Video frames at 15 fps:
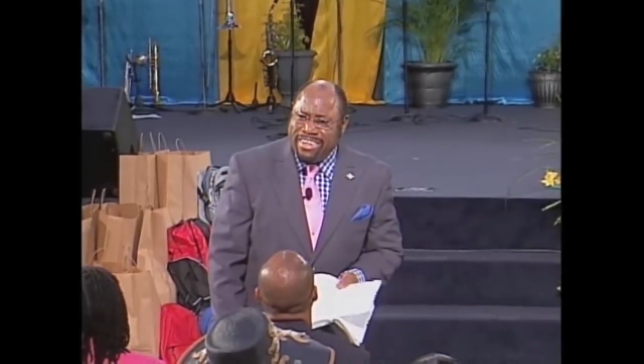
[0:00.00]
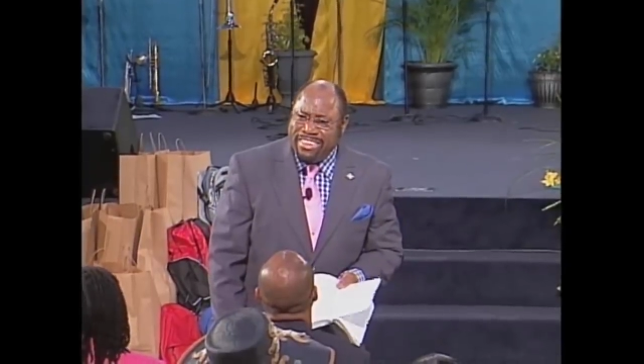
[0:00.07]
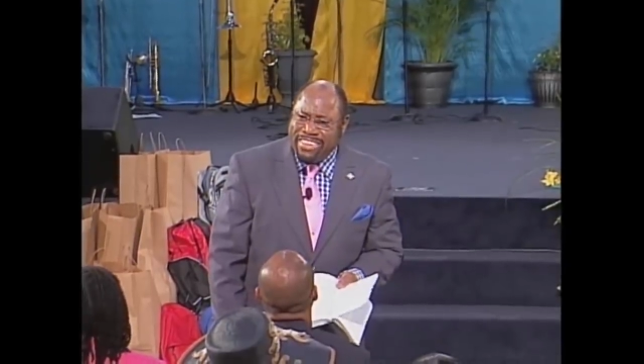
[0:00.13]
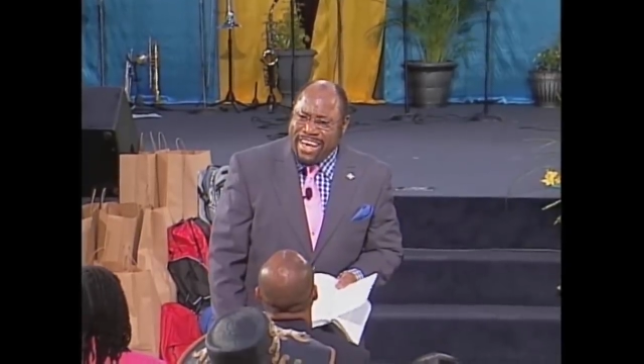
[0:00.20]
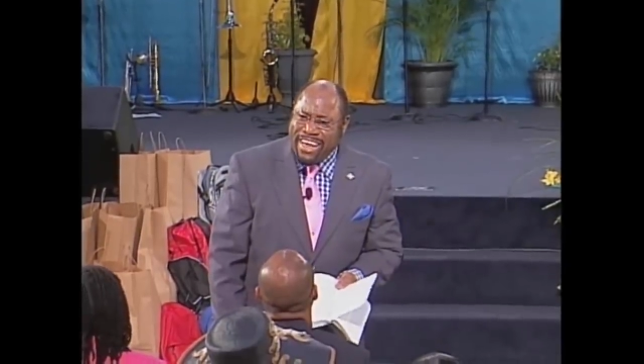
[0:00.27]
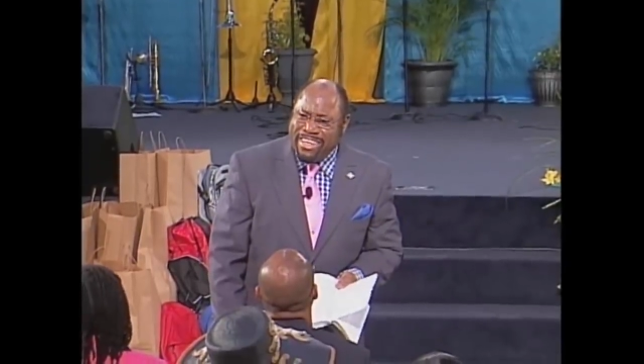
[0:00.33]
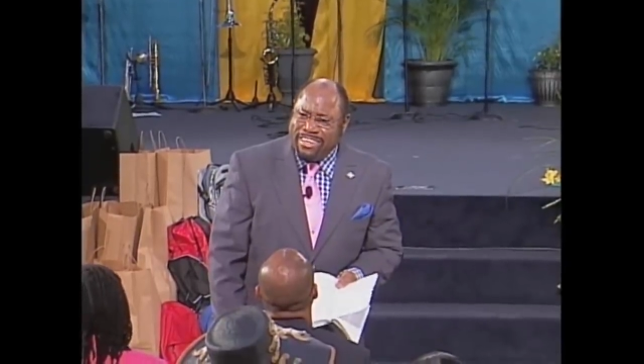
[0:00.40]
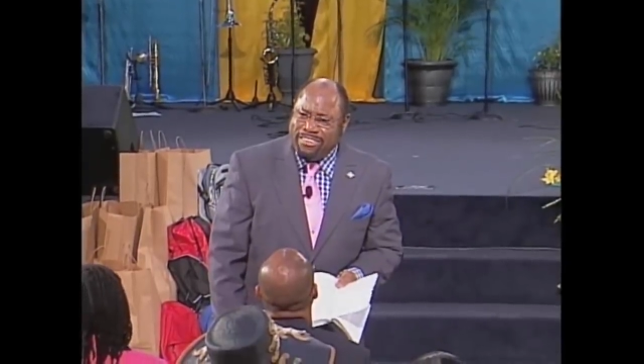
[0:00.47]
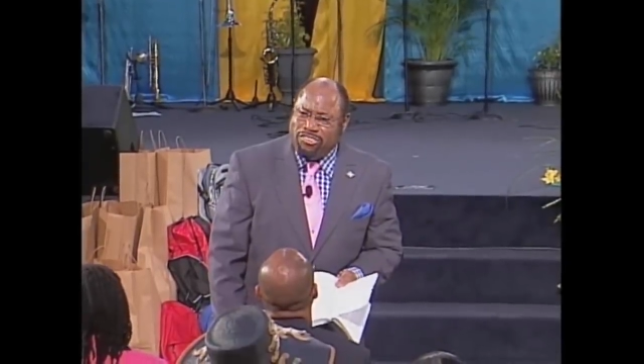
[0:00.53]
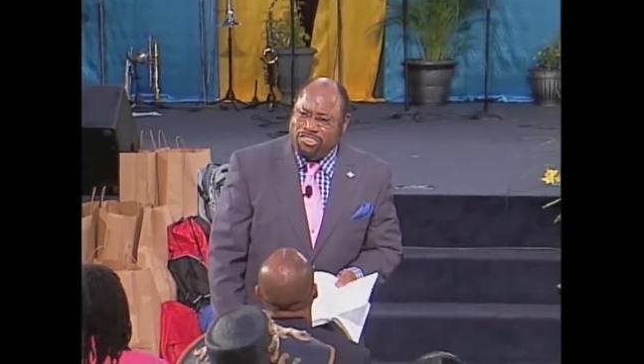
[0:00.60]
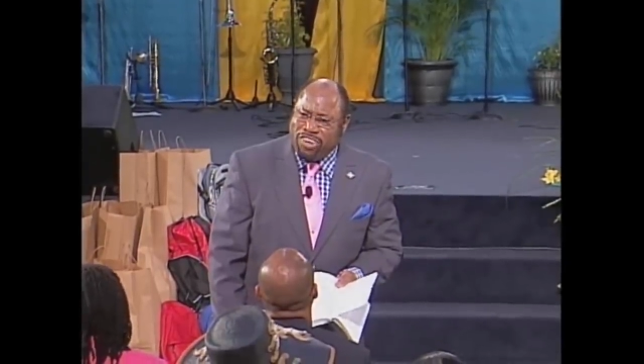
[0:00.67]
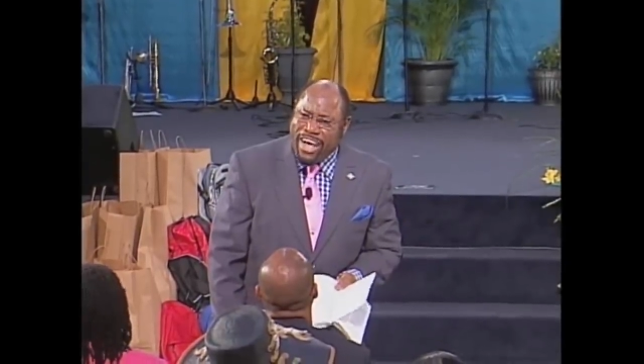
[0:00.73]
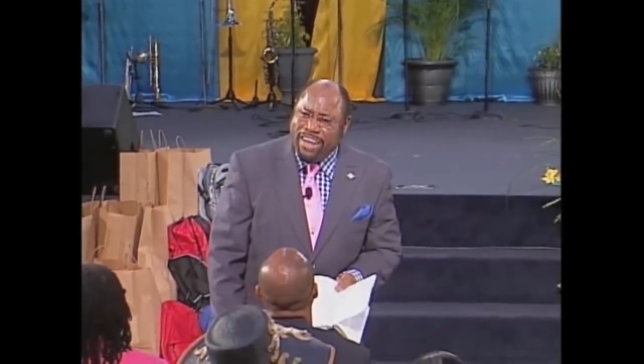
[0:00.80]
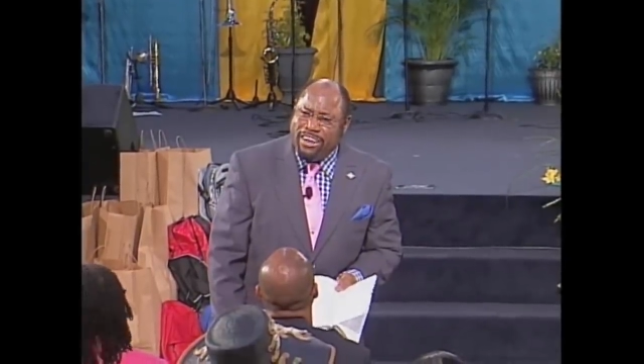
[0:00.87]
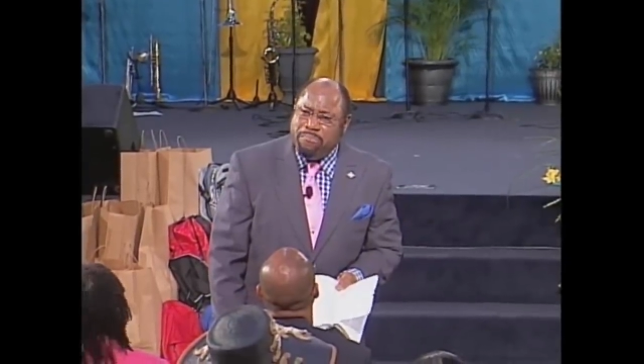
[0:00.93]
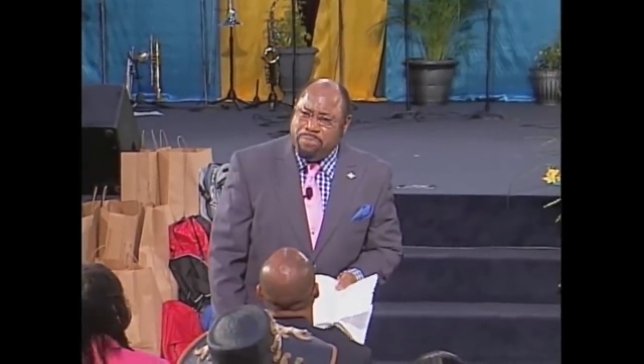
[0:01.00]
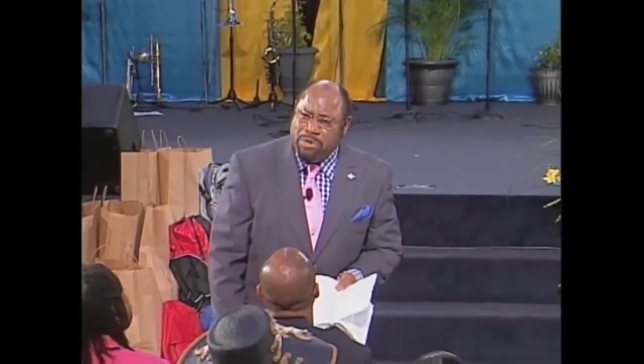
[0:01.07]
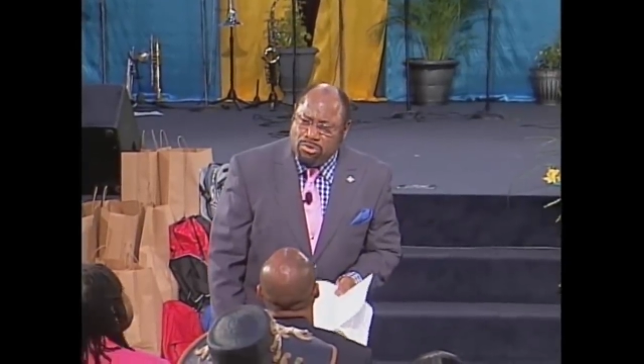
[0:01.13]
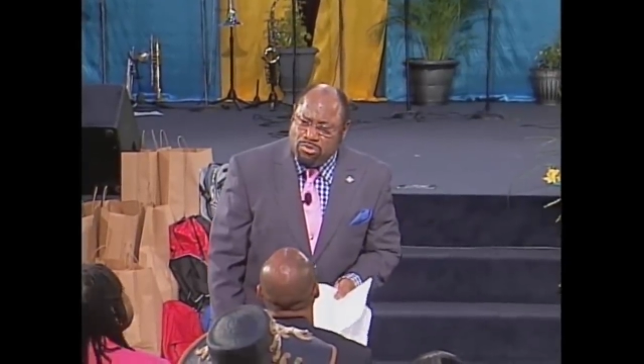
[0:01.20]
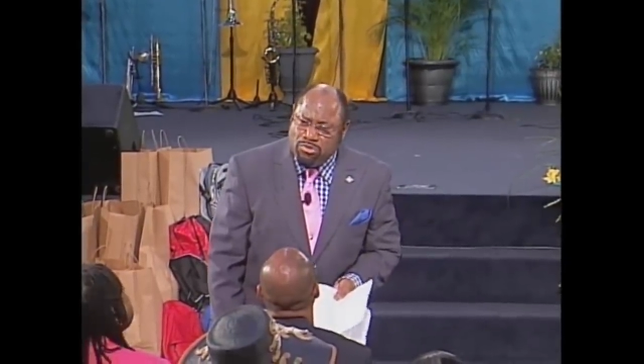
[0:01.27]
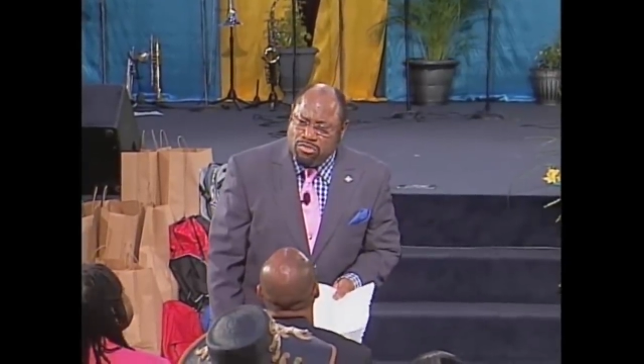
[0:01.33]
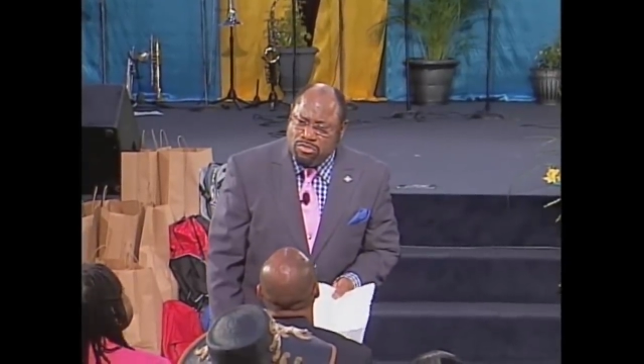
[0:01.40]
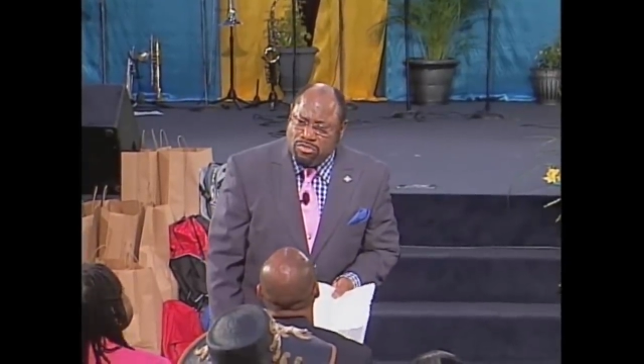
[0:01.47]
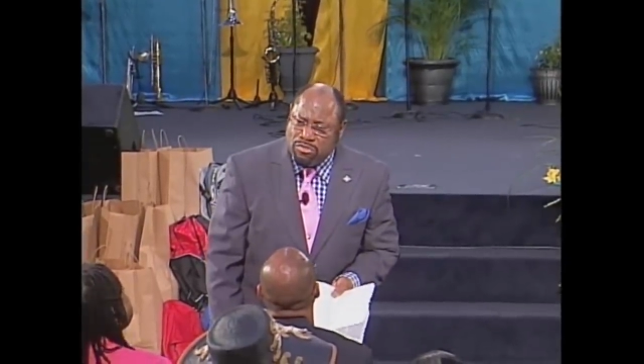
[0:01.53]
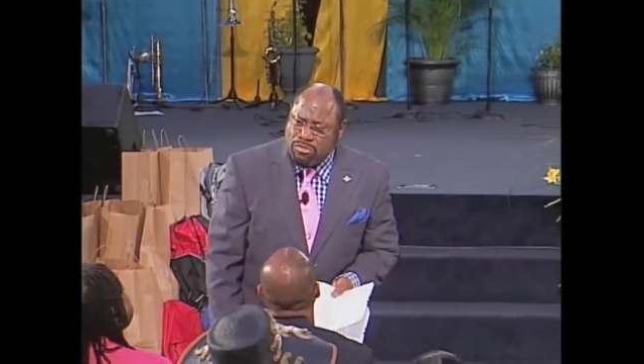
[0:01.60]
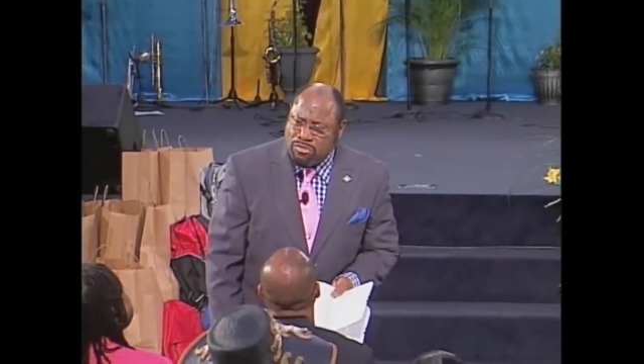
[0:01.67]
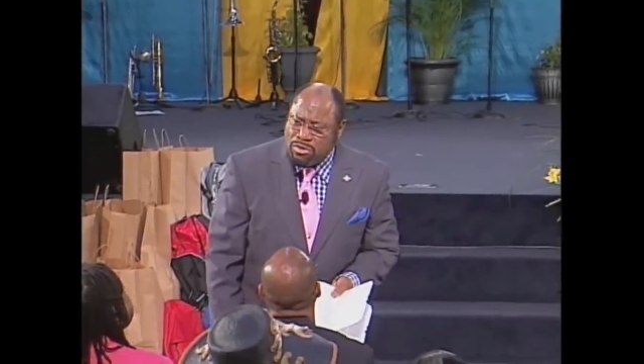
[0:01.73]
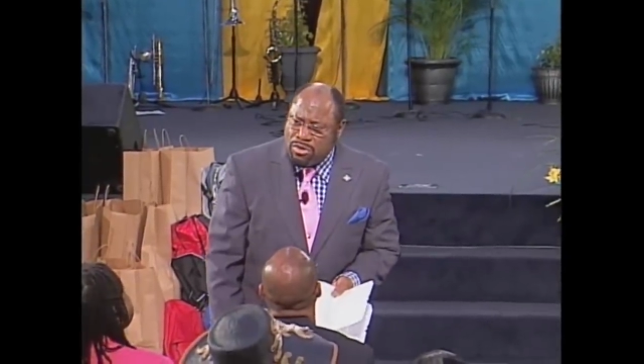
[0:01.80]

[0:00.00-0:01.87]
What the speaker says: That is child abuse.